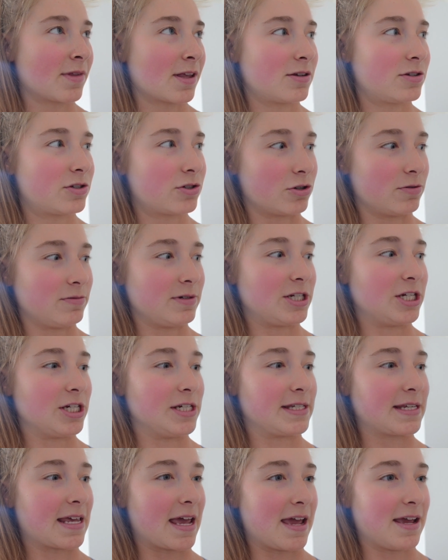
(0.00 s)
strawberry
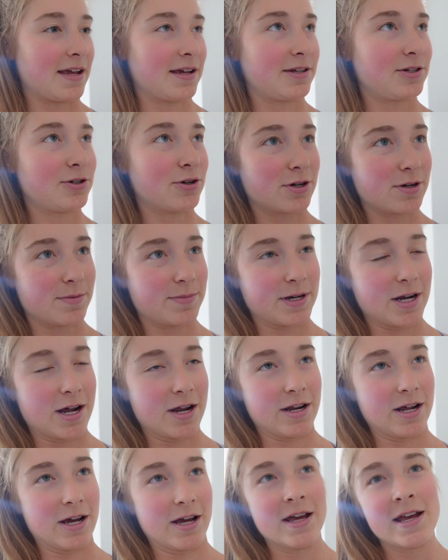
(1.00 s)
cheesecake, chocolate
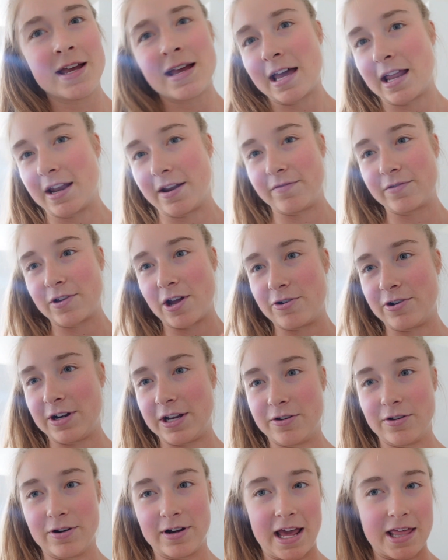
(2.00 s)
banana, and I've currently
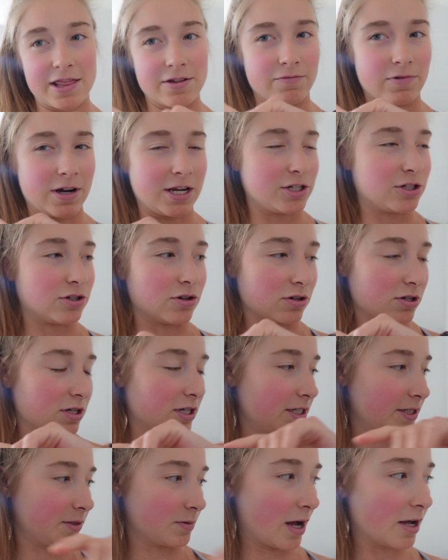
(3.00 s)
got like the rich
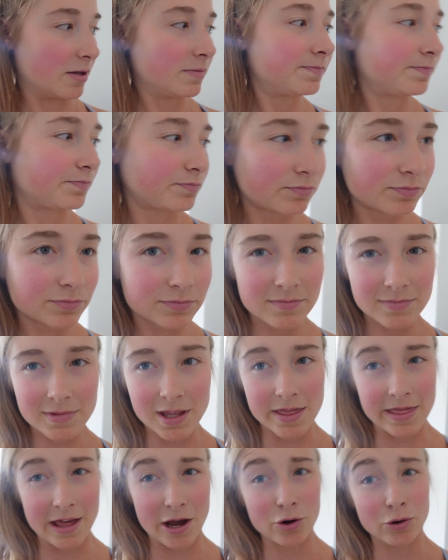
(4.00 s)
chocolate as well.
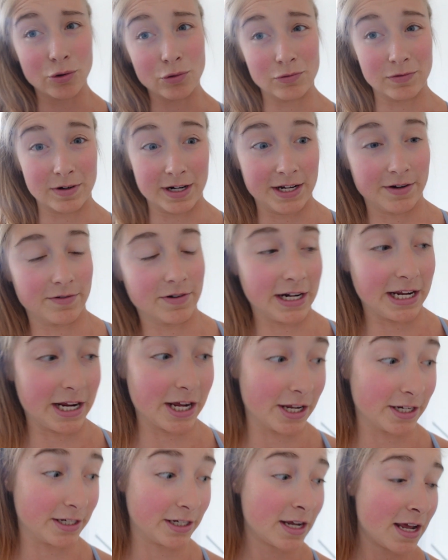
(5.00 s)
They're all really, really
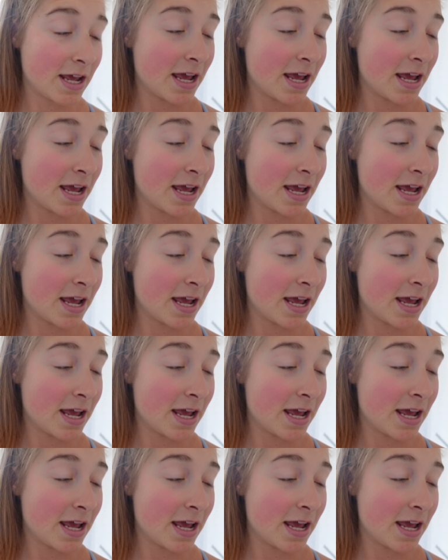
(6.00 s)
good.